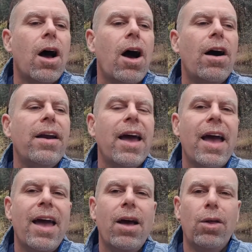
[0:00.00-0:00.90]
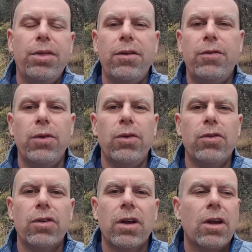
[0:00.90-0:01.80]
unhealthy foods.
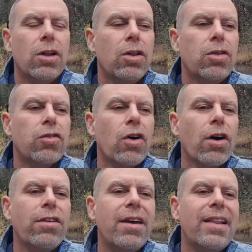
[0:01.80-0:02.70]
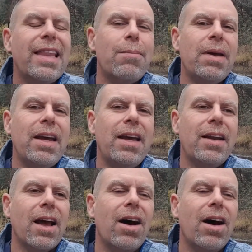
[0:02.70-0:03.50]
Start to eliminate